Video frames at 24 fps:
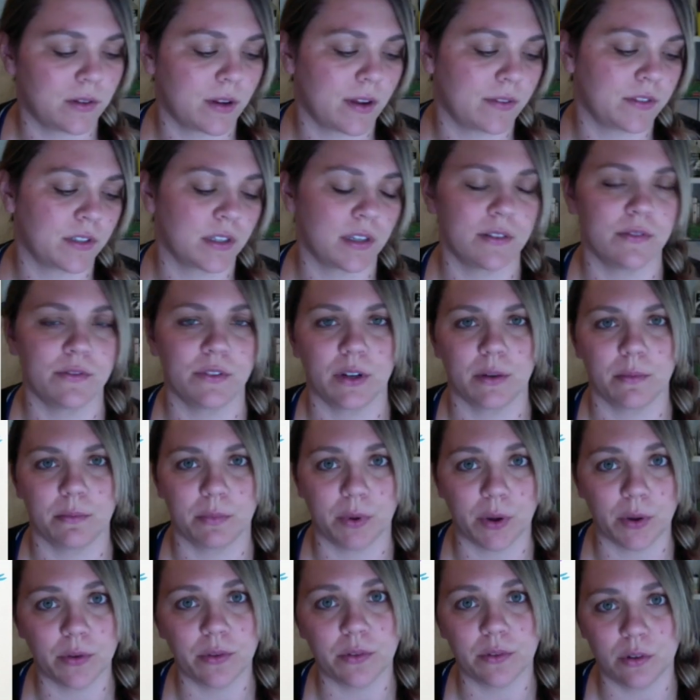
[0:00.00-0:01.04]
have to convert
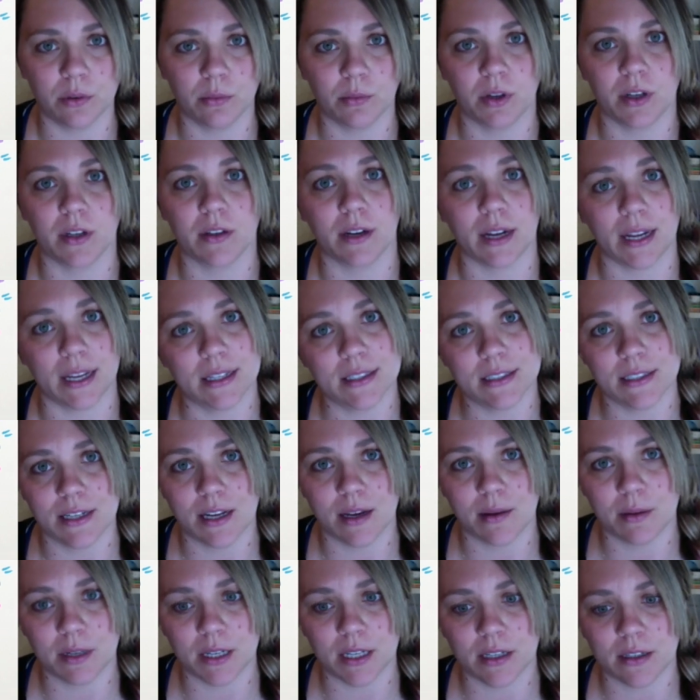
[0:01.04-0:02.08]
both numerator and
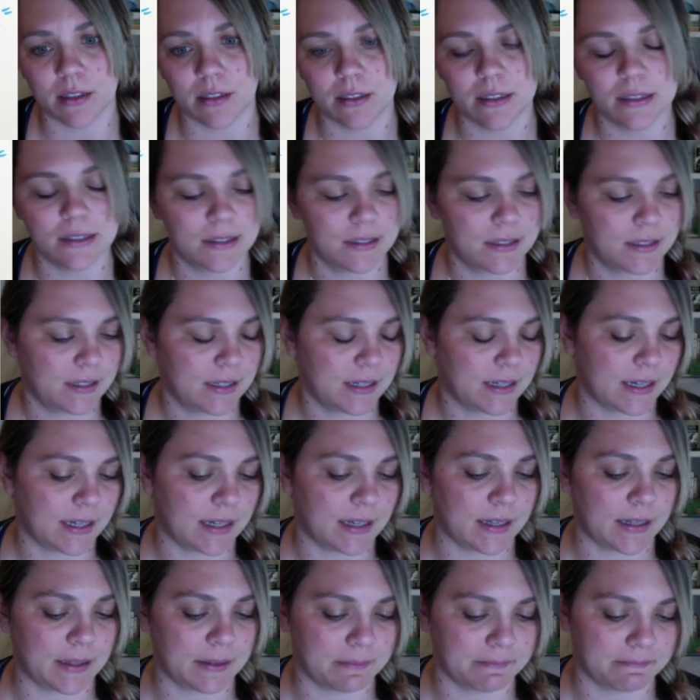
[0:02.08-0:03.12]
denominator.
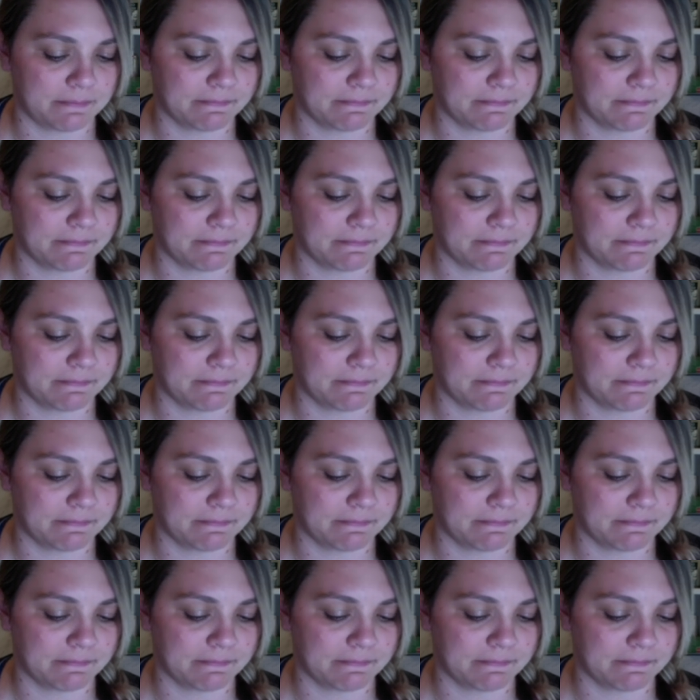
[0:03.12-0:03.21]
Um,